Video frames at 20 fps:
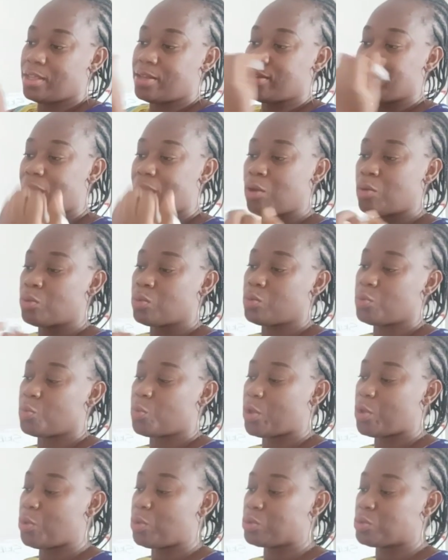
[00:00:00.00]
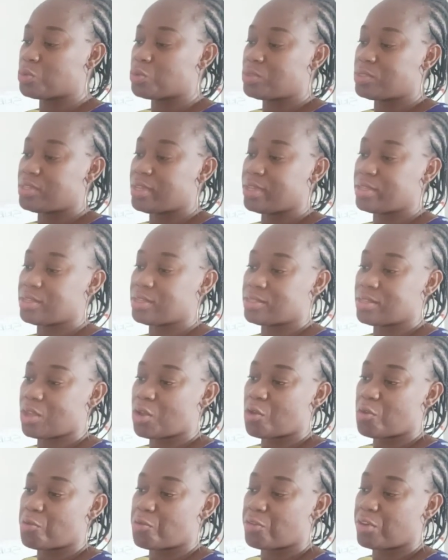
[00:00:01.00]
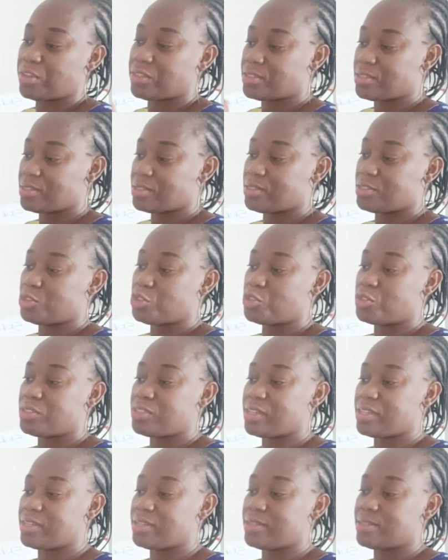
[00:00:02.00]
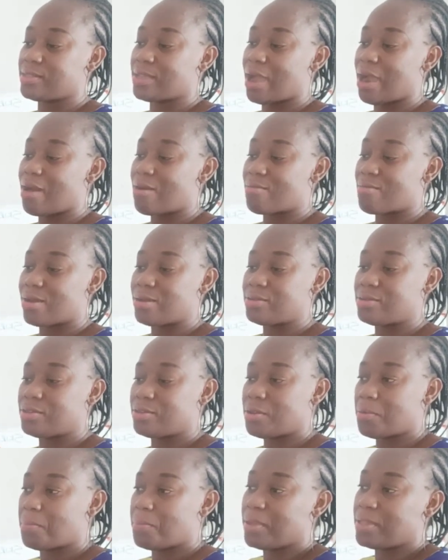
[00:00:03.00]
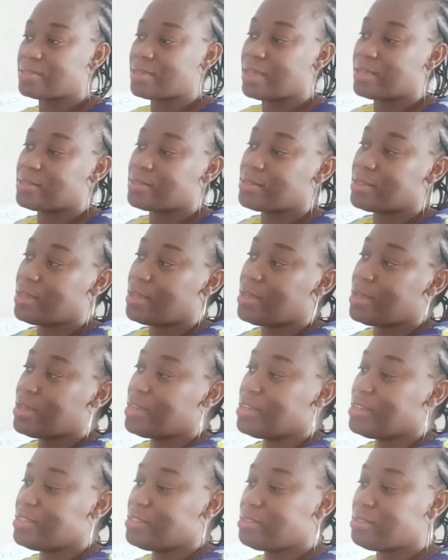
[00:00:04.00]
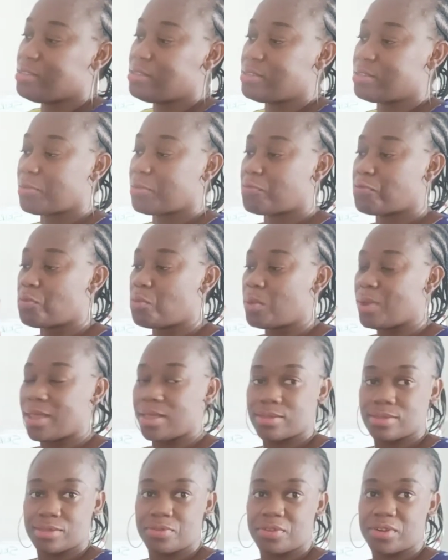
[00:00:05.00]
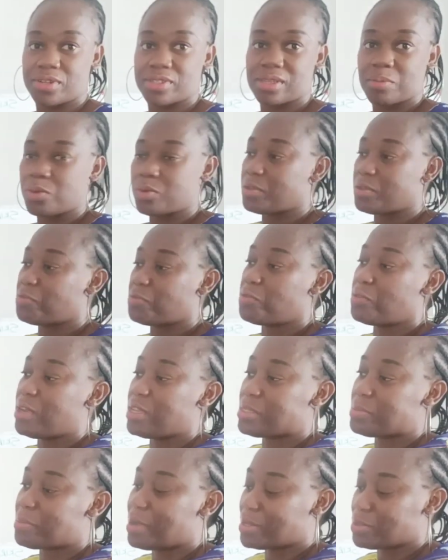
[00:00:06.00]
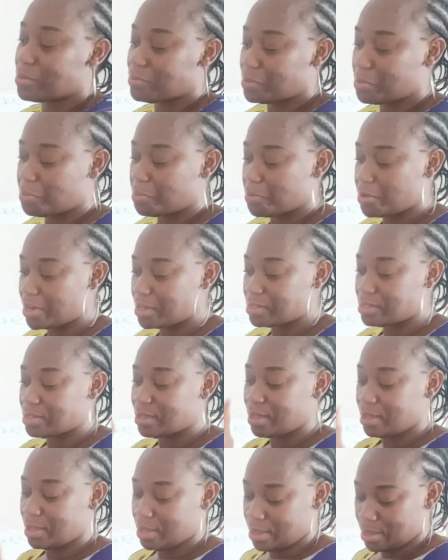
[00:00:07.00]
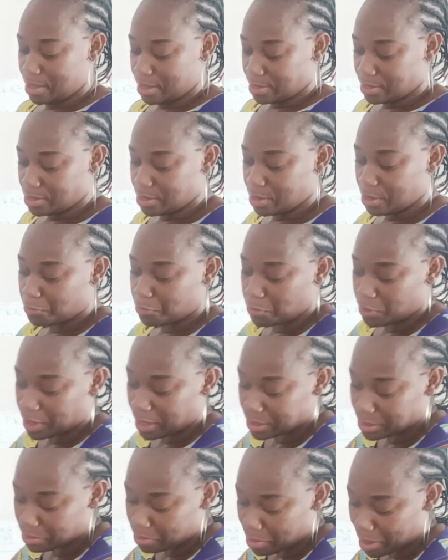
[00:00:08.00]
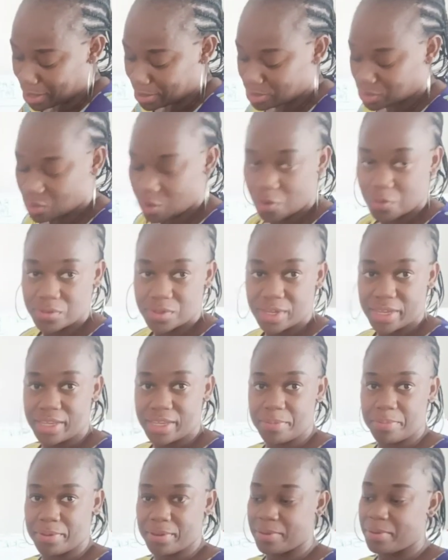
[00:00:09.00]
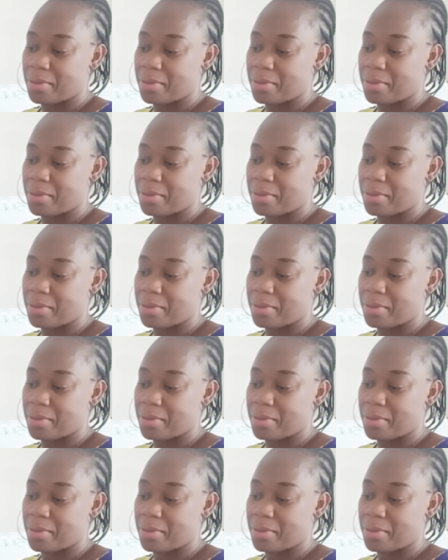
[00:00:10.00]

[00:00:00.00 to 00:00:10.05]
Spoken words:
Now, when you want to take the circumferences, you should take it around the place that it is fullest. For example, the fullest part of the breast, the fullest part of the hip.